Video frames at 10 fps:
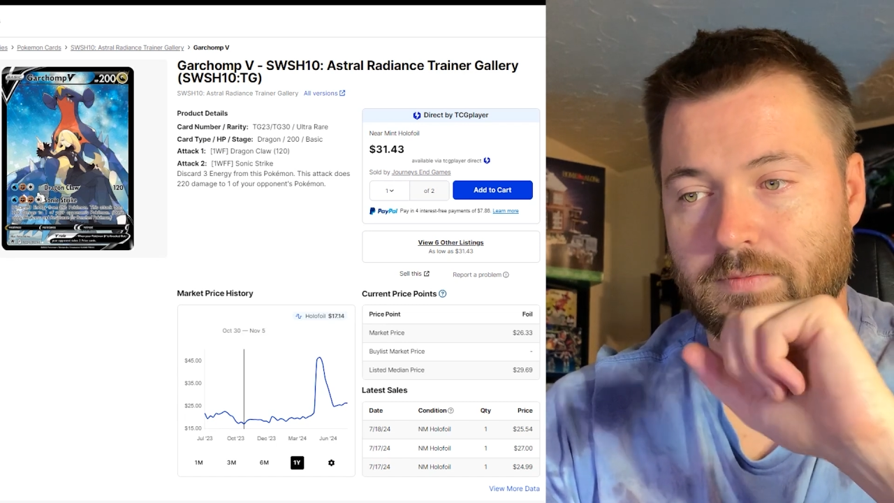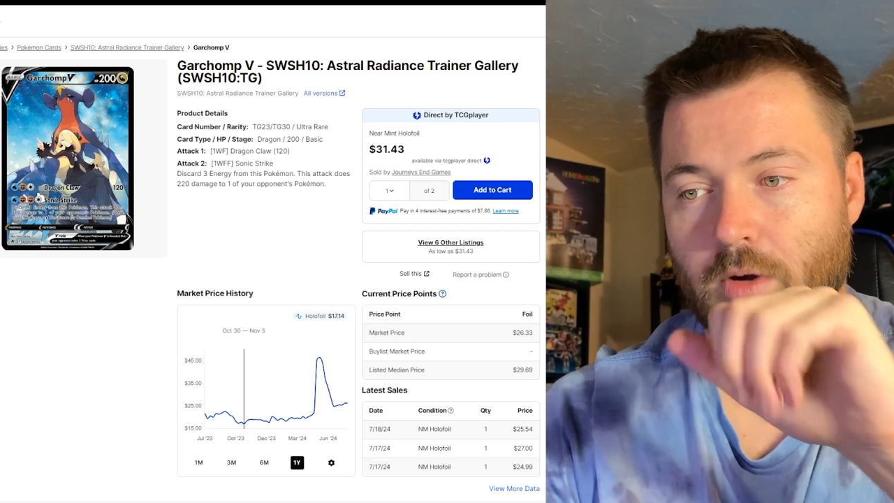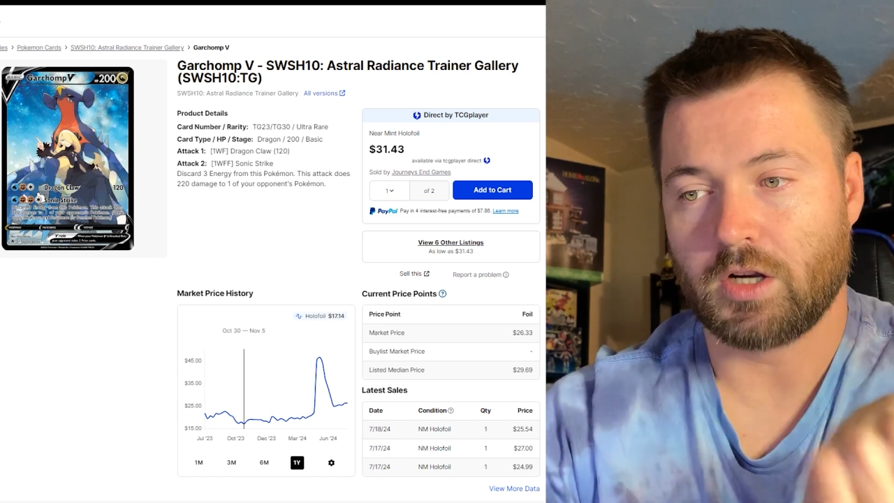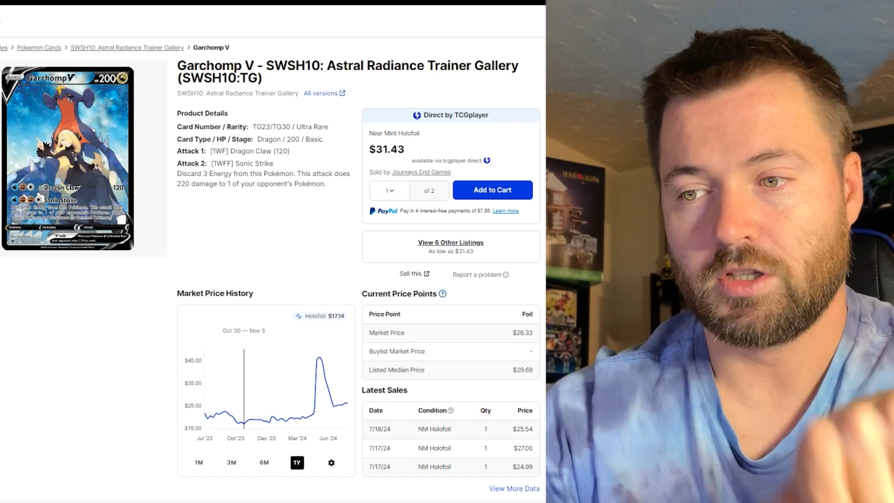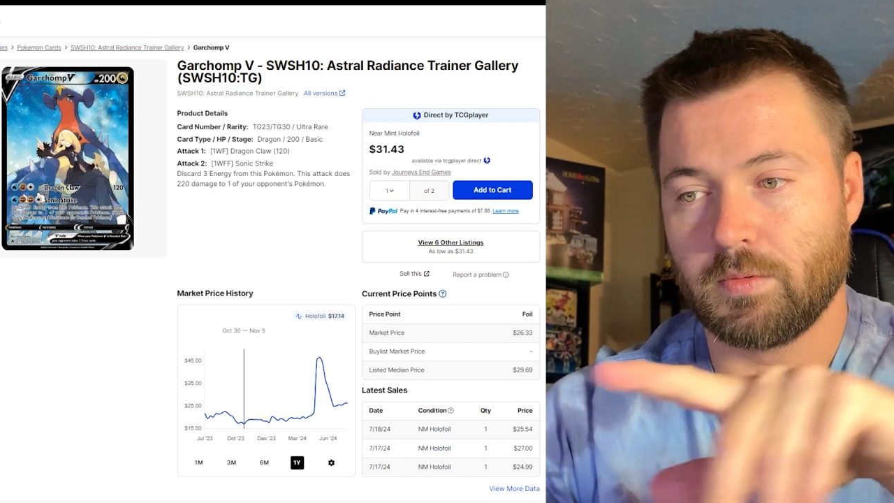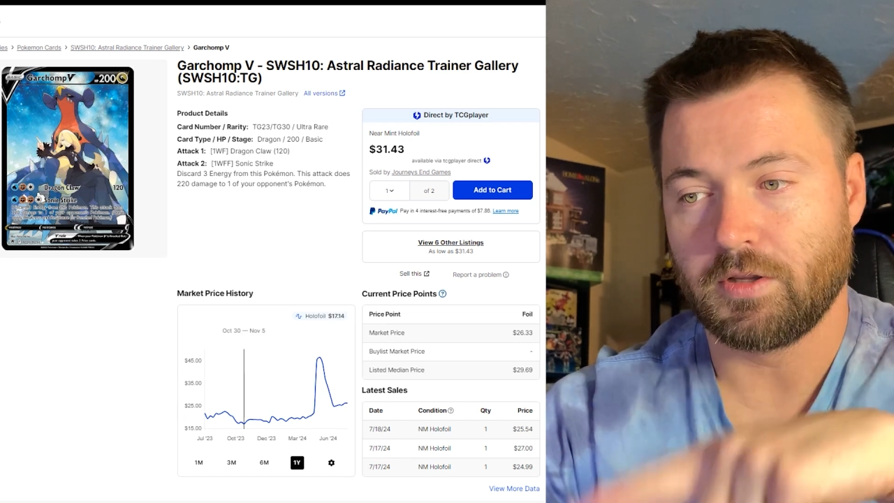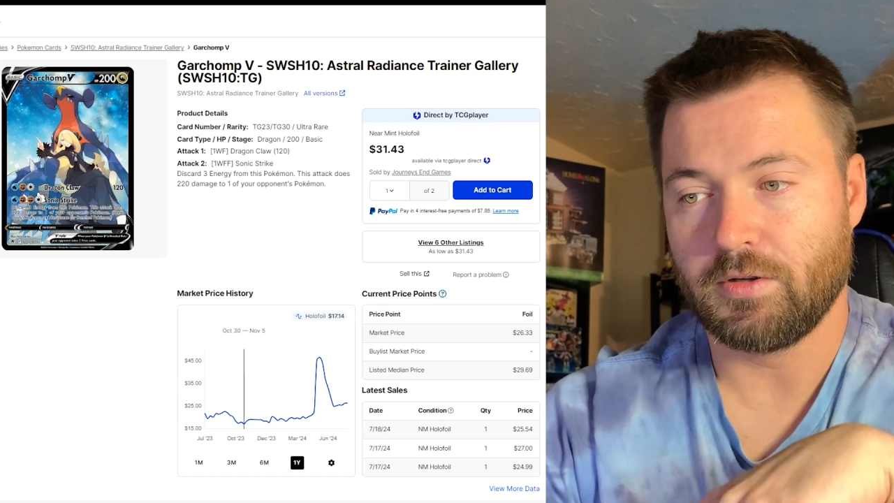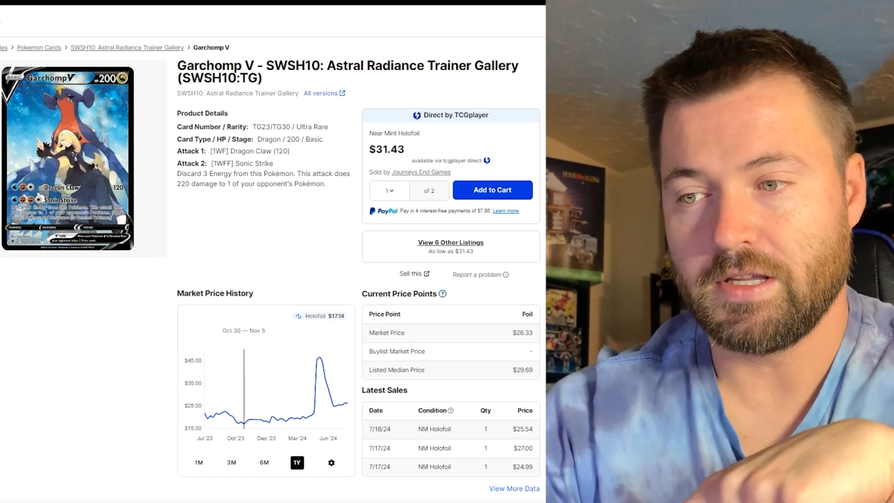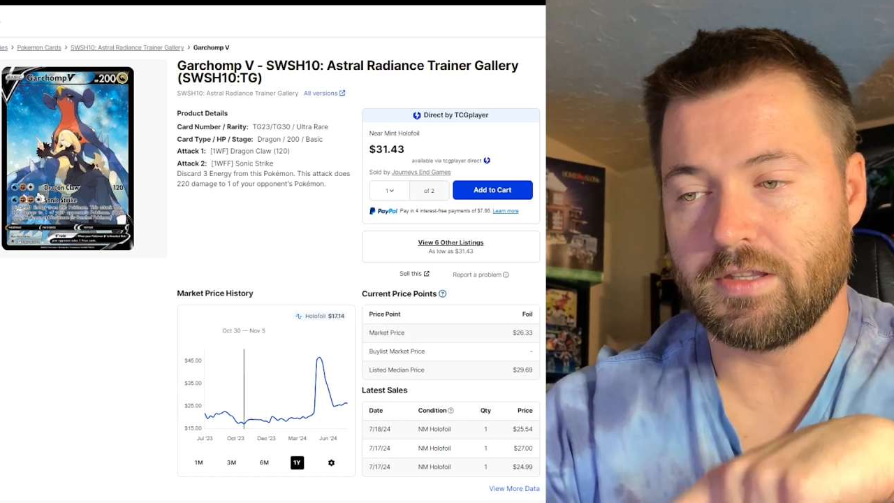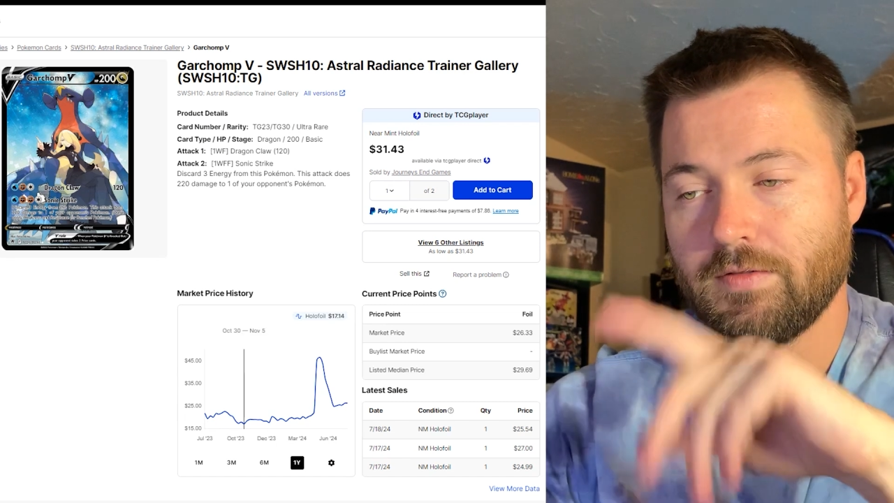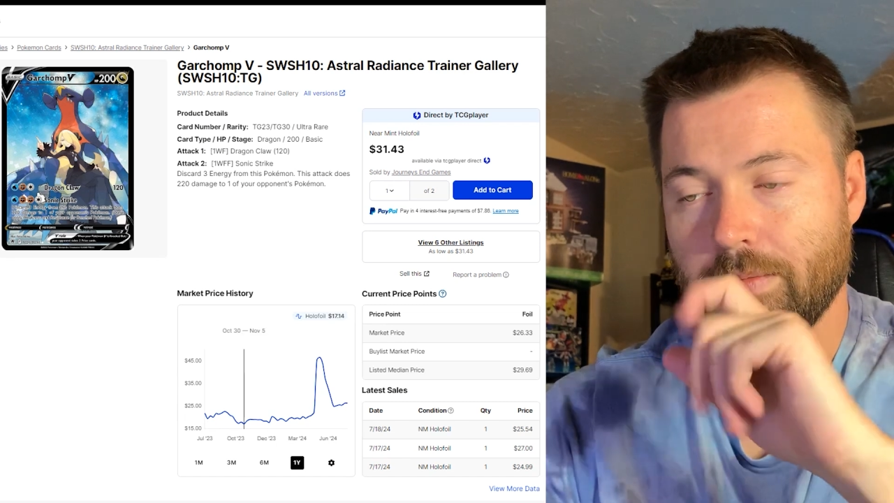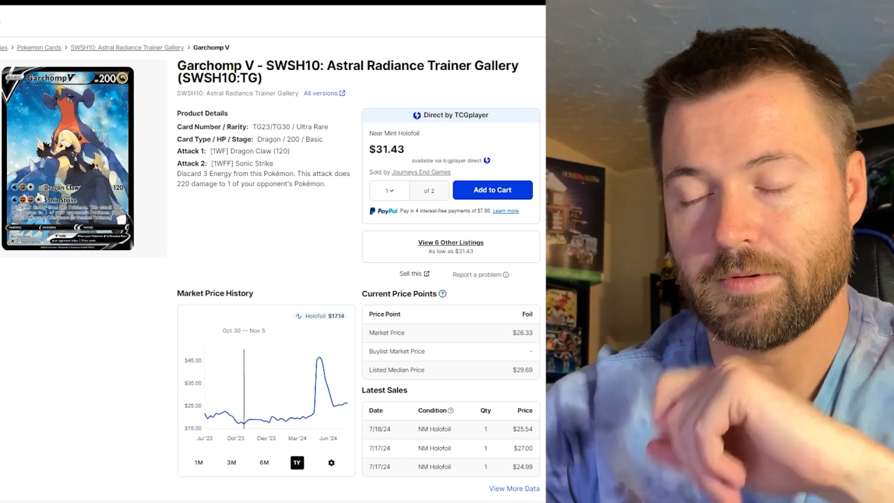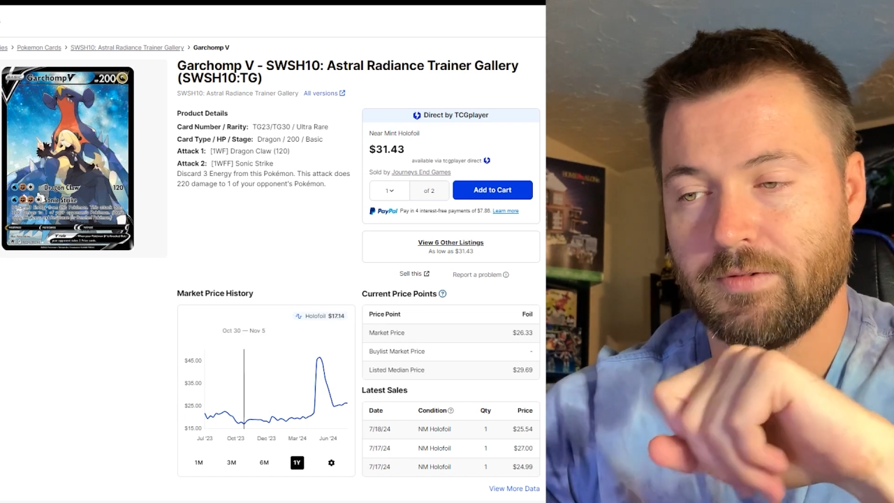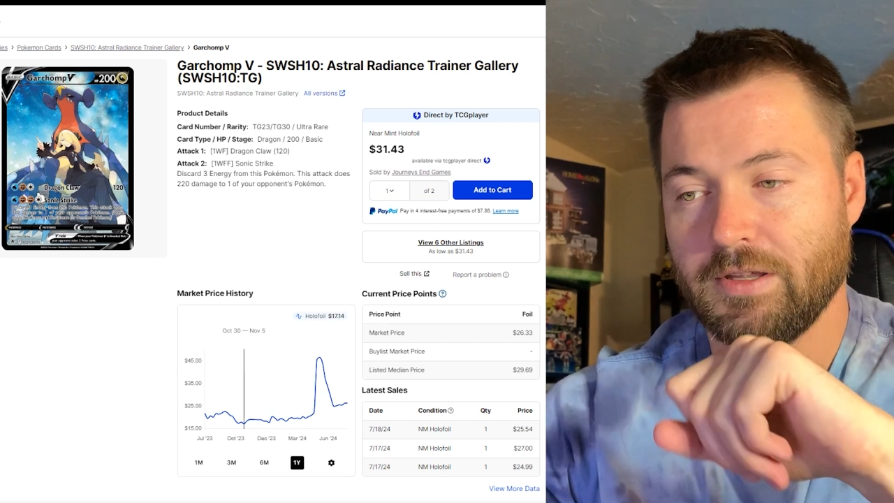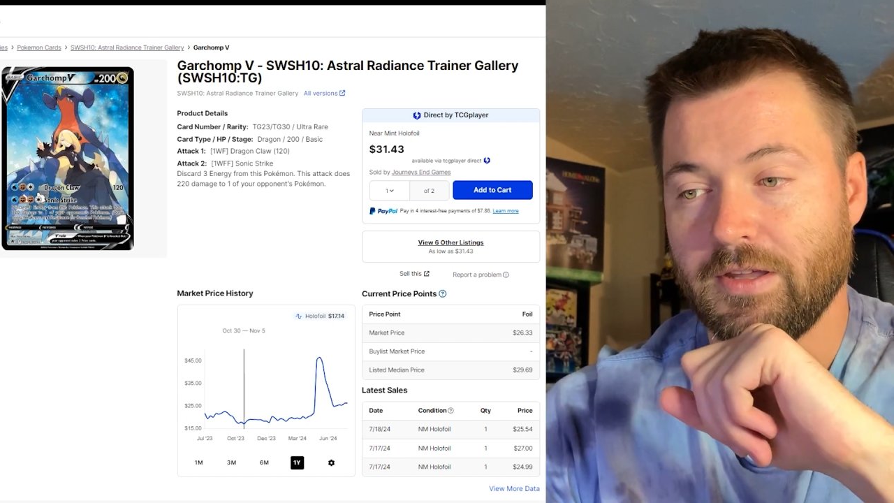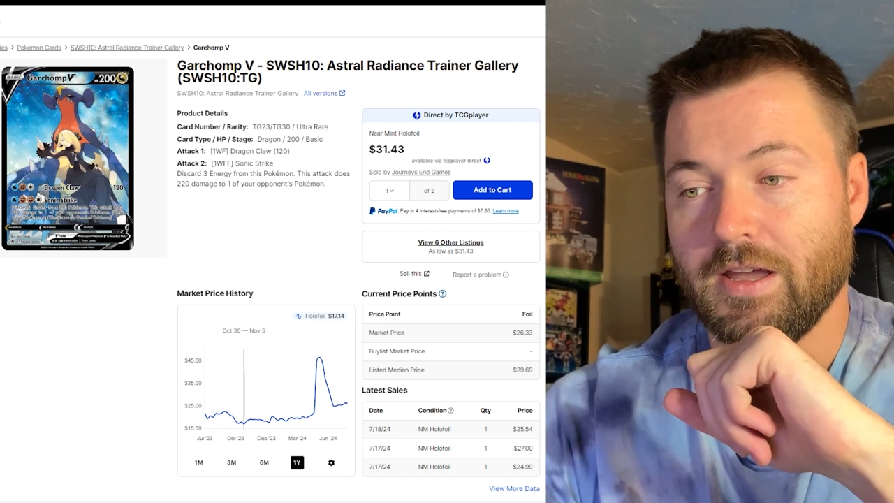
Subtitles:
from October 30th to November 5th.